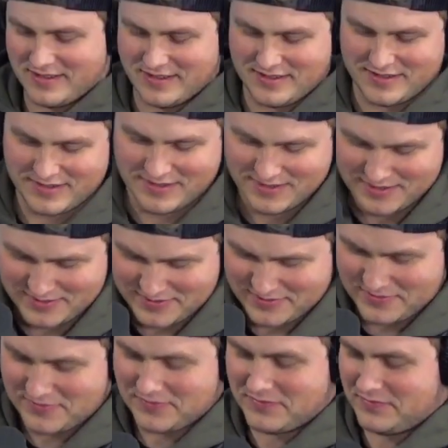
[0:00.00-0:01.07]

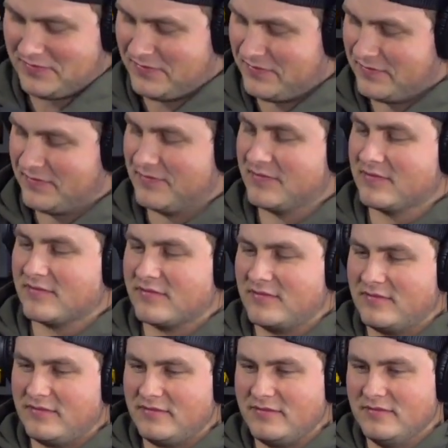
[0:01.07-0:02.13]

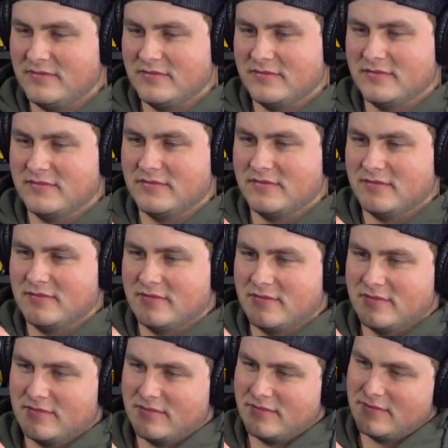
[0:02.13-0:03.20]

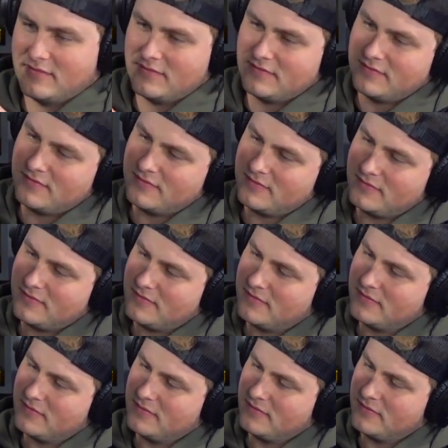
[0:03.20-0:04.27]

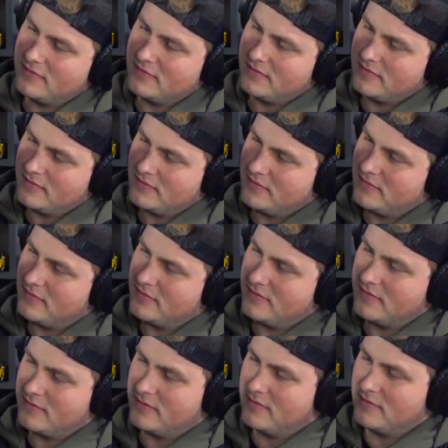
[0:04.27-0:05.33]

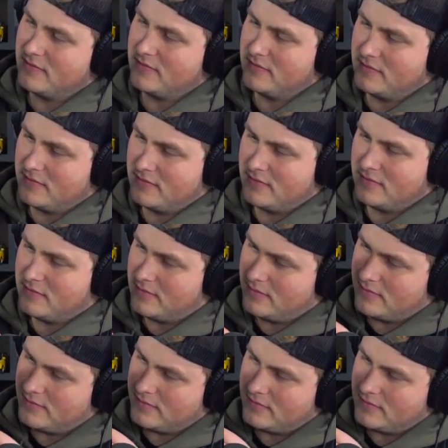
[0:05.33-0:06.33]
The person shown says nothing.